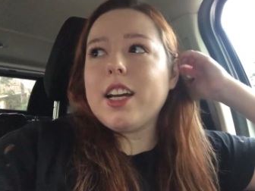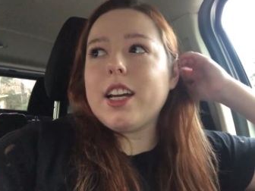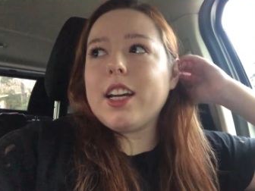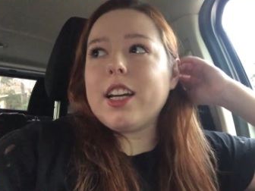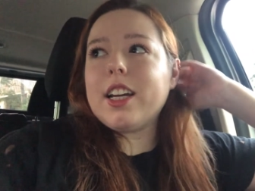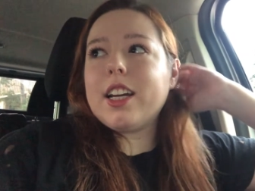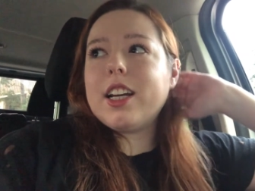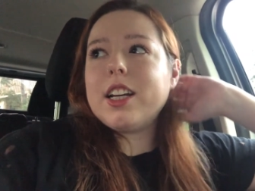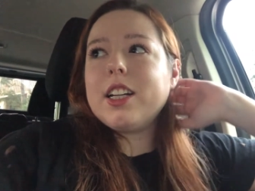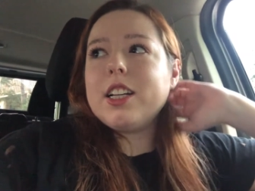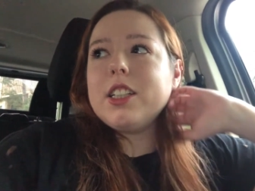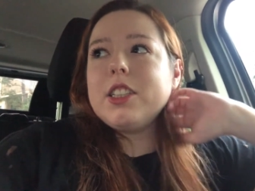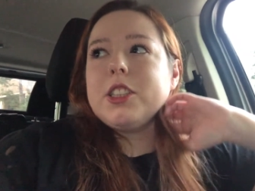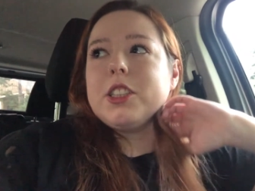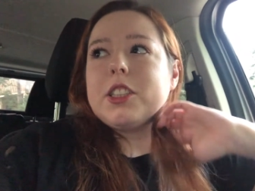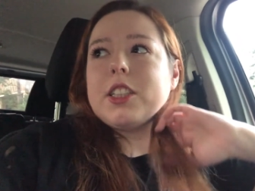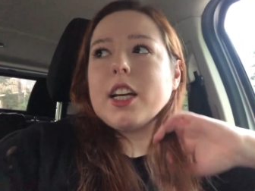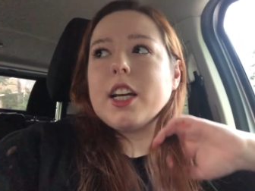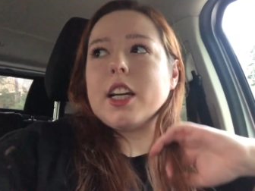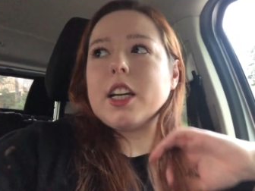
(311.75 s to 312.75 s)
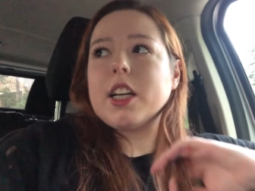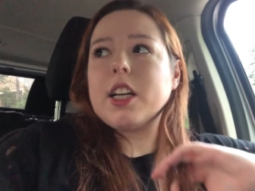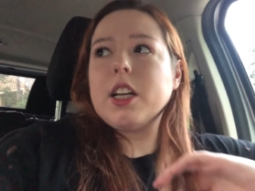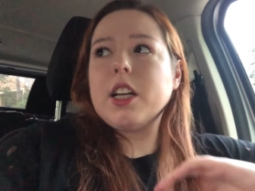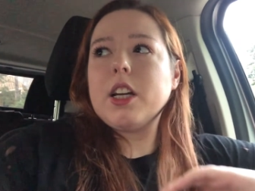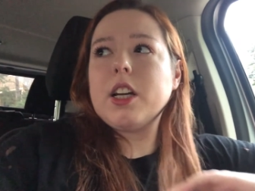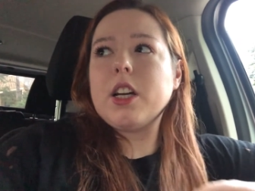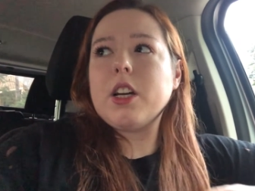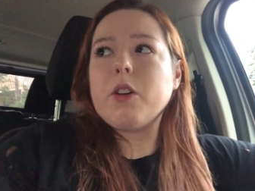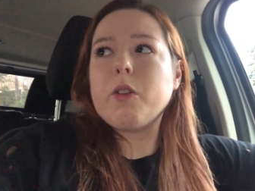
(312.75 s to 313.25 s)
And it's just like,
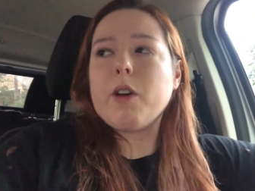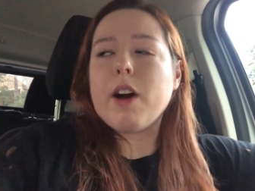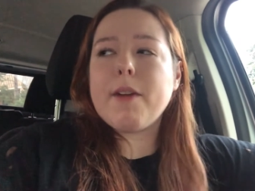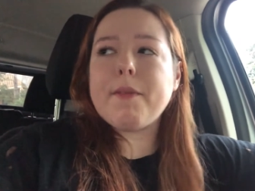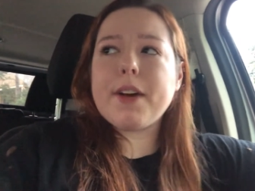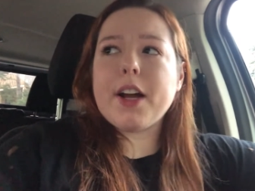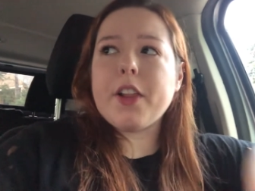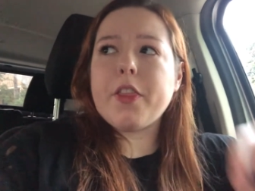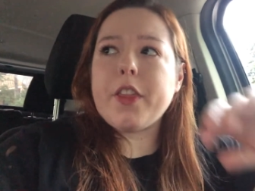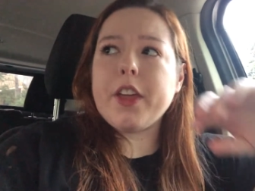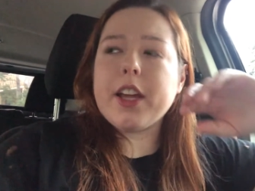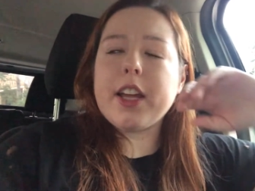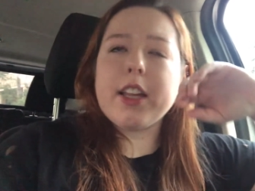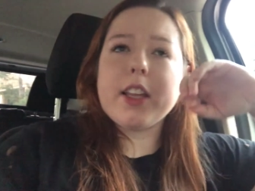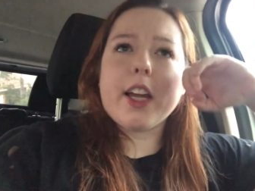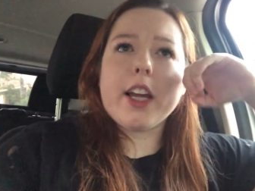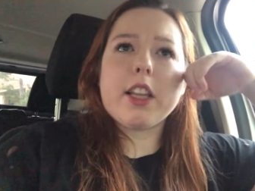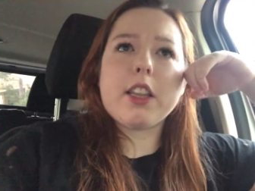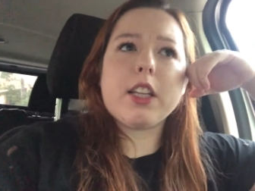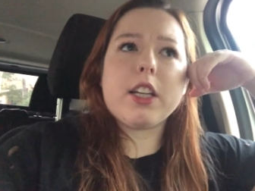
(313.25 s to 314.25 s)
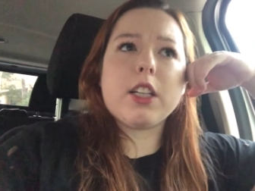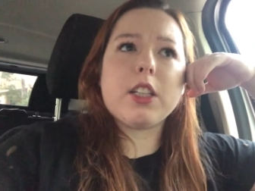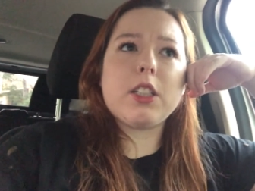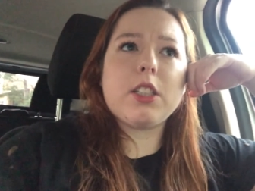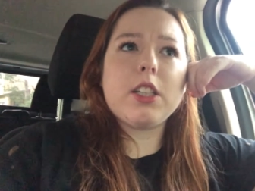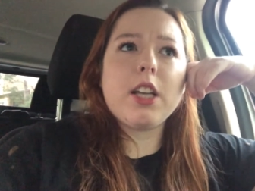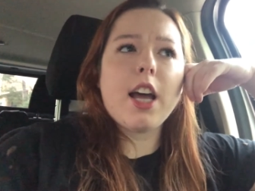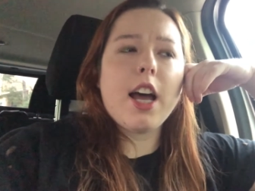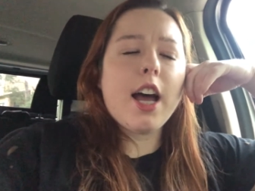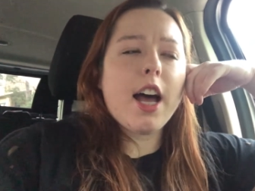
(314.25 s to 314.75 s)
why am I thinking like
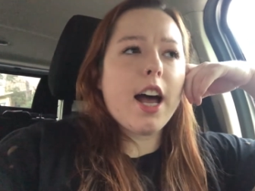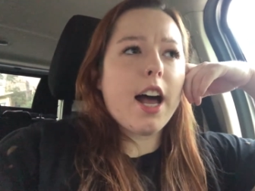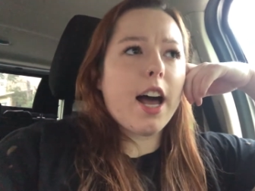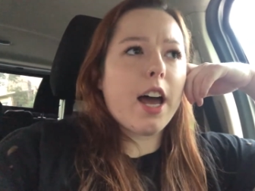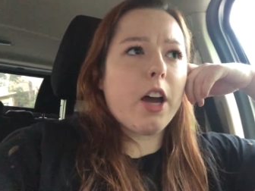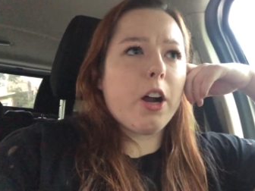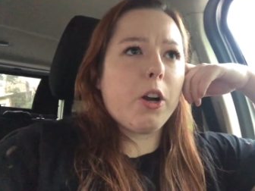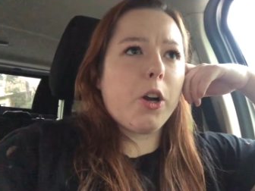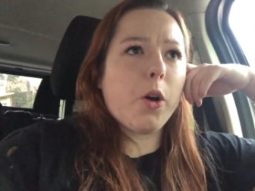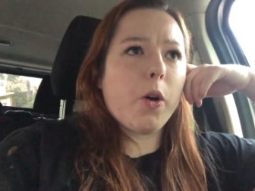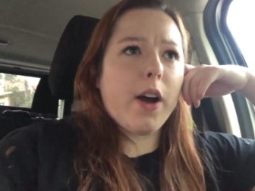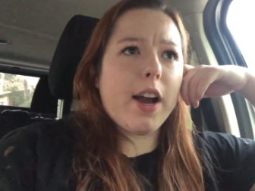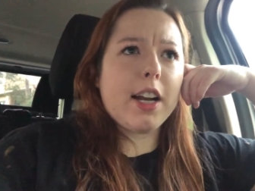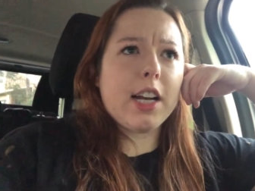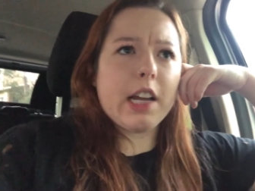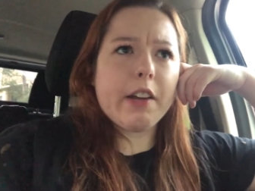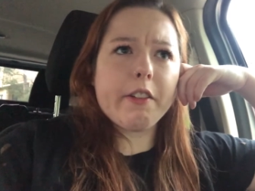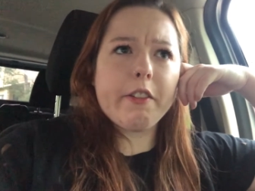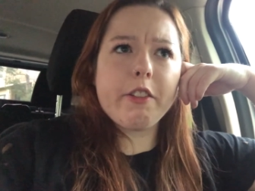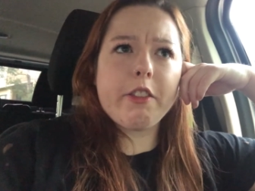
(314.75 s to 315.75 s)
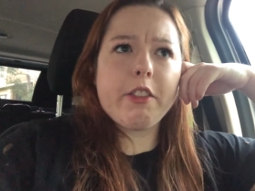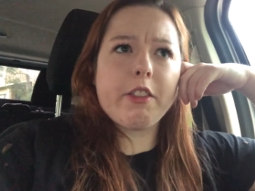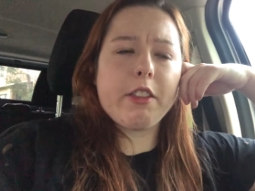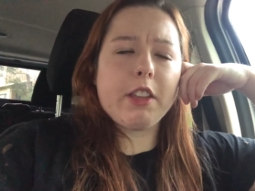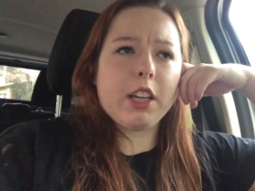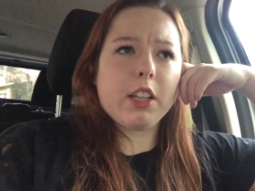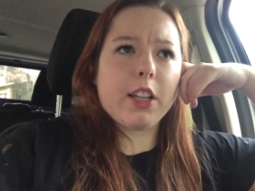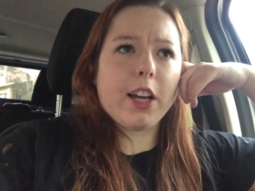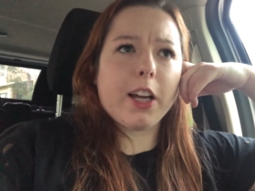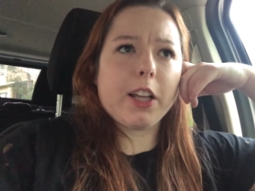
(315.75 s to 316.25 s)
this? I don't know, I never
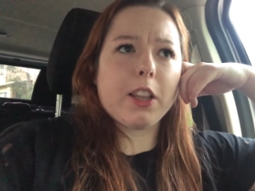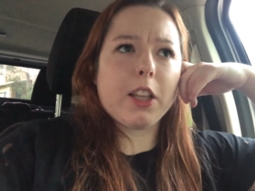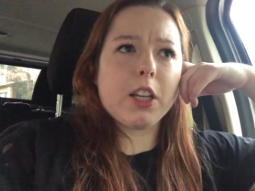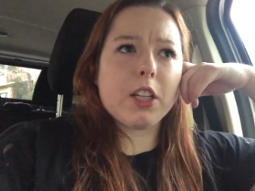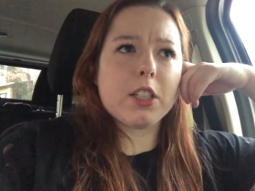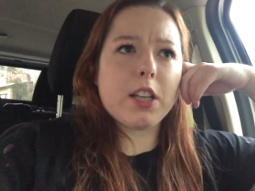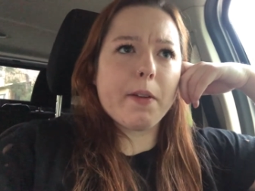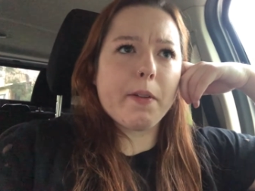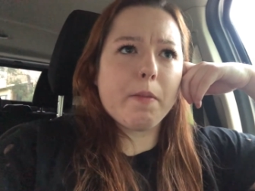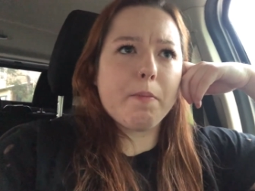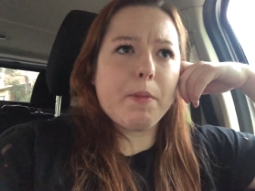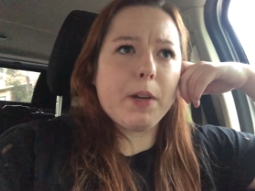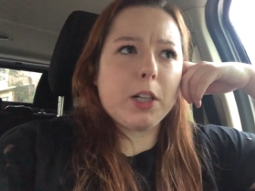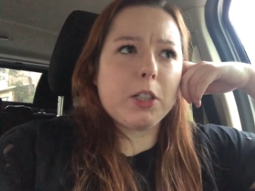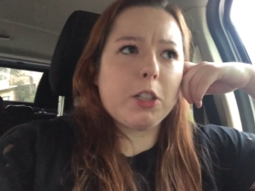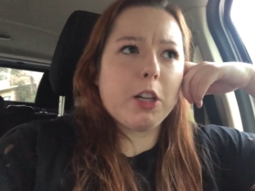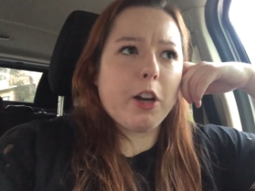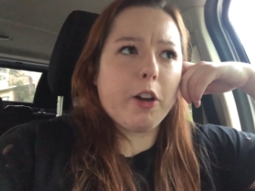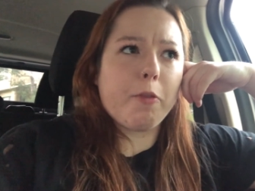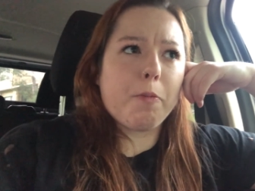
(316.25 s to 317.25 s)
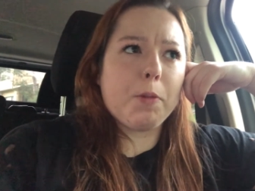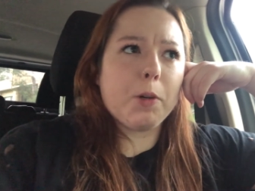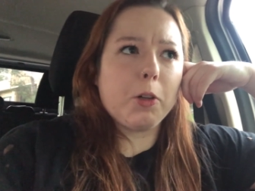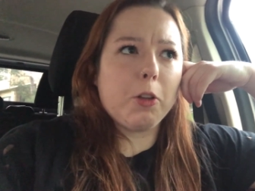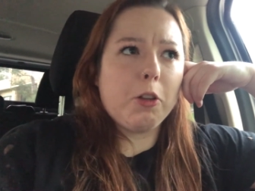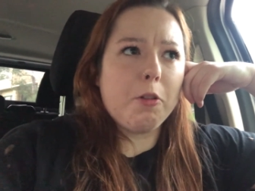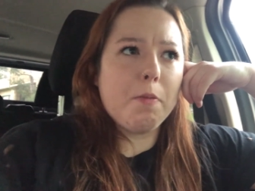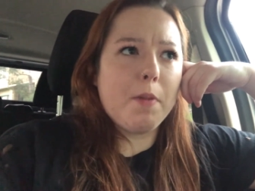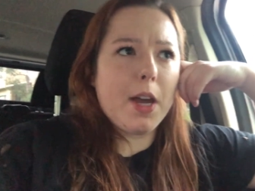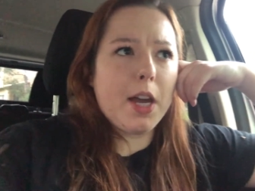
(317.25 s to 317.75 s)
think like this. I'm a big, tough,
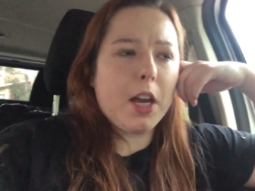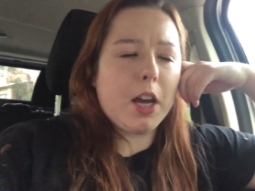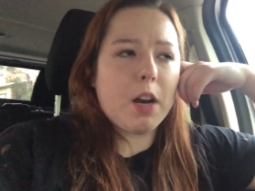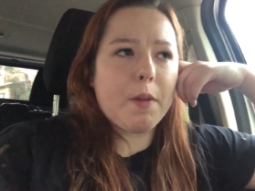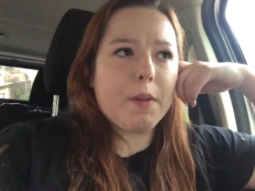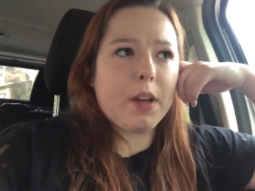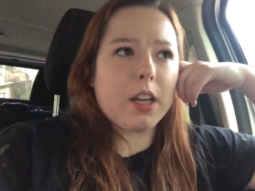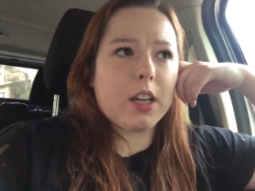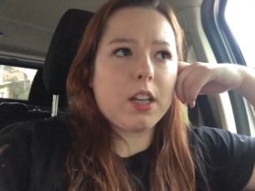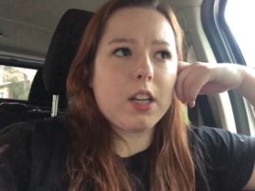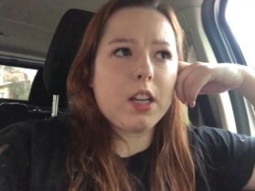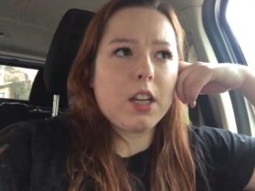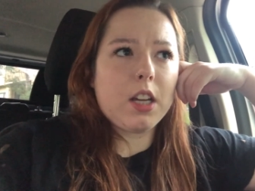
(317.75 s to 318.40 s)
burly man. Like,